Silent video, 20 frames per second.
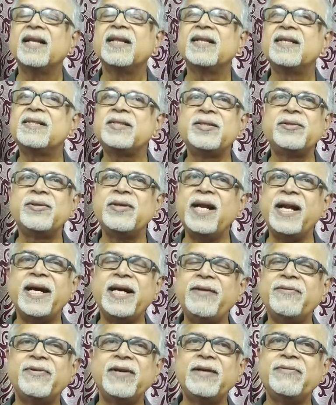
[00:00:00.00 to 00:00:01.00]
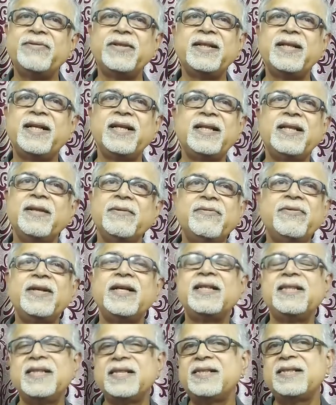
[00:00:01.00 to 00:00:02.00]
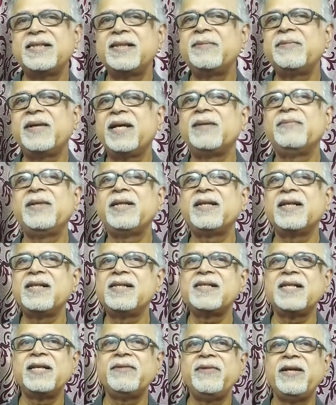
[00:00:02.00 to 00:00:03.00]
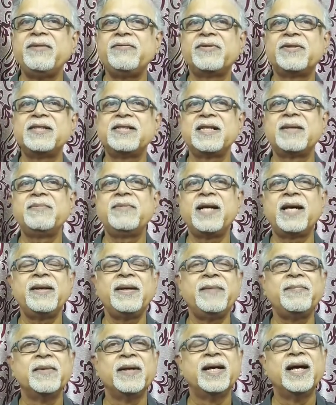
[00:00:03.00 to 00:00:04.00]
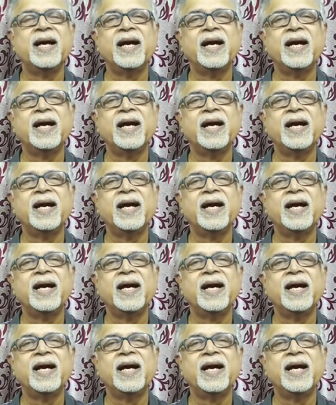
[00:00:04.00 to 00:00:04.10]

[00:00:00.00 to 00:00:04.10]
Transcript: There's no life after death if we are just some chemicals living for some time